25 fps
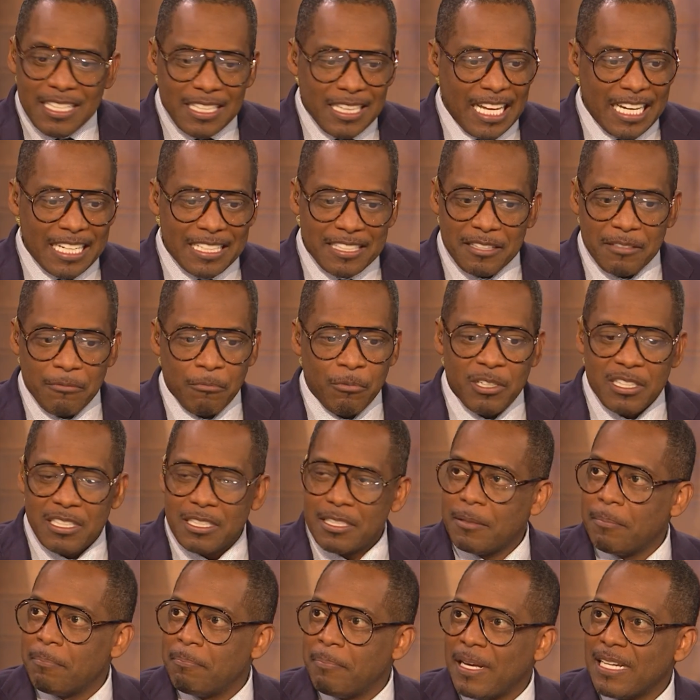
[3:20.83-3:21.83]
see, like, totally. one
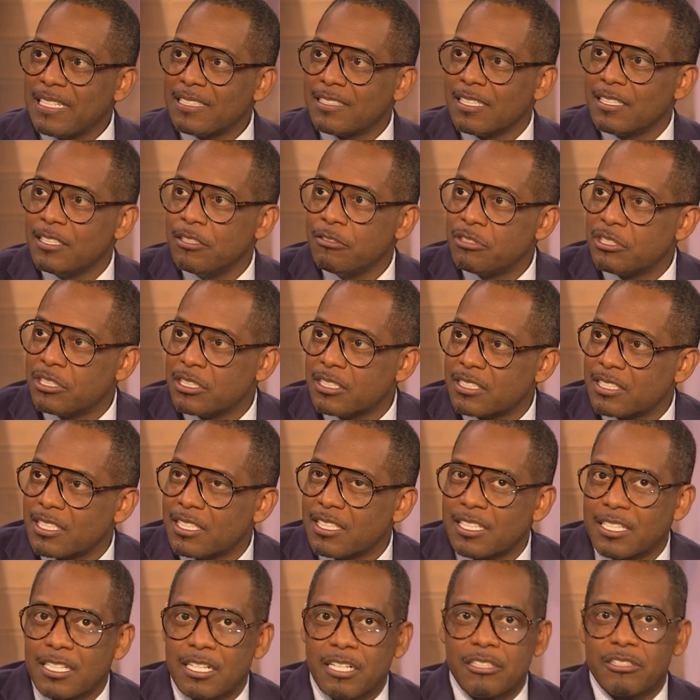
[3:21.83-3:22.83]
of the best illusionists
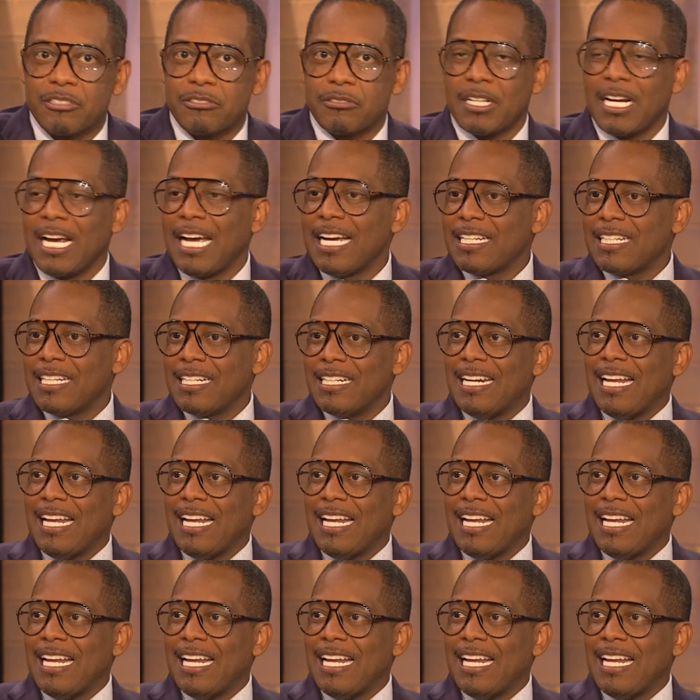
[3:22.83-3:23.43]
in the country. Yeah.